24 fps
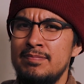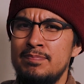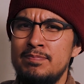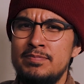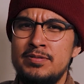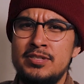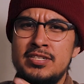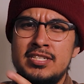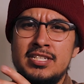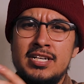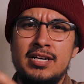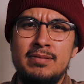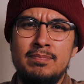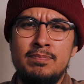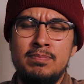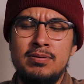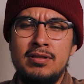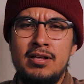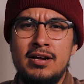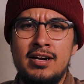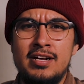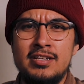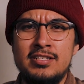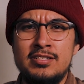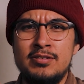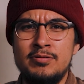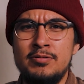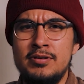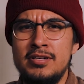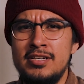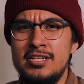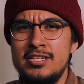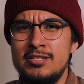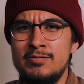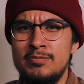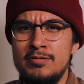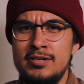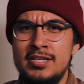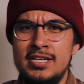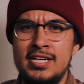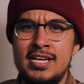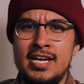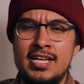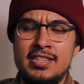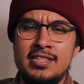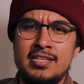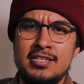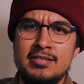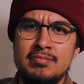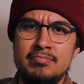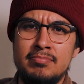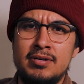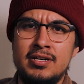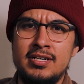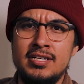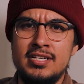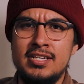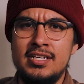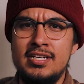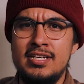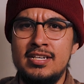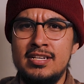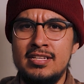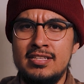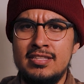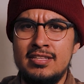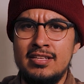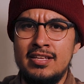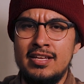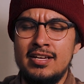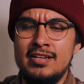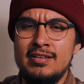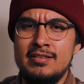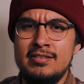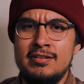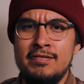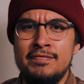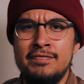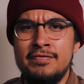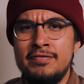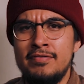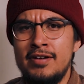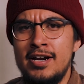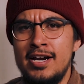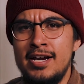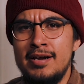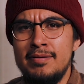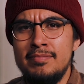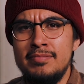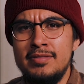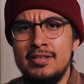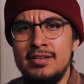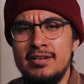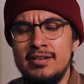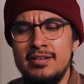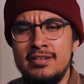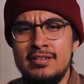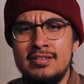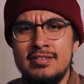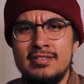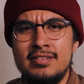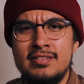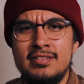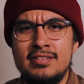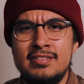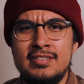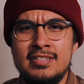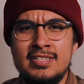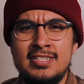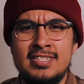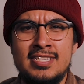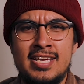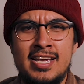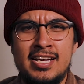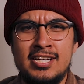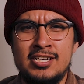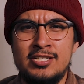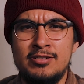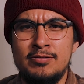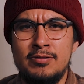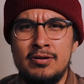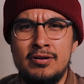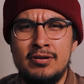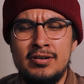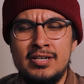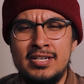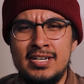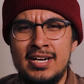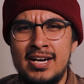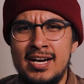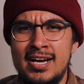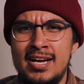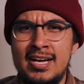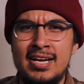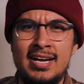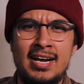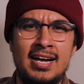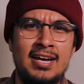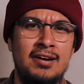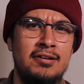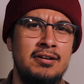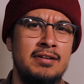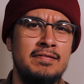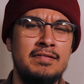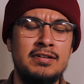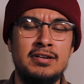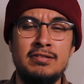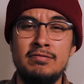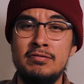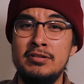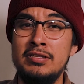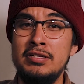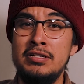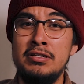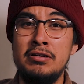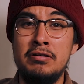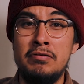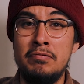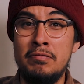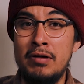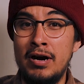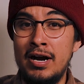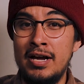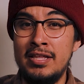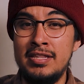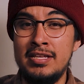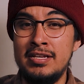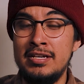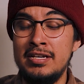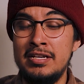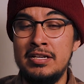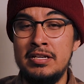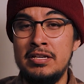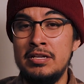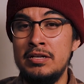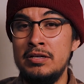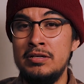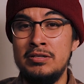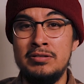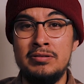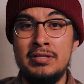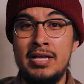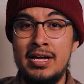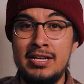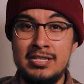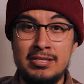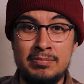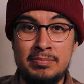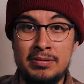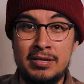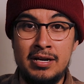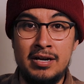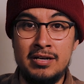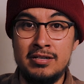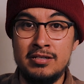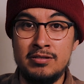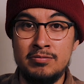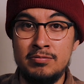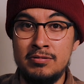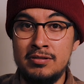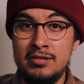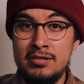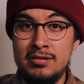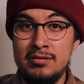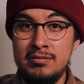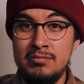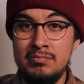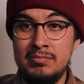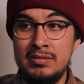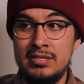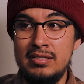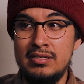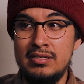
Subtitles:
subplot twist where he had this monkey to frame the sanctuary guy. I don't even really know why they needed to do that, to be honest with you.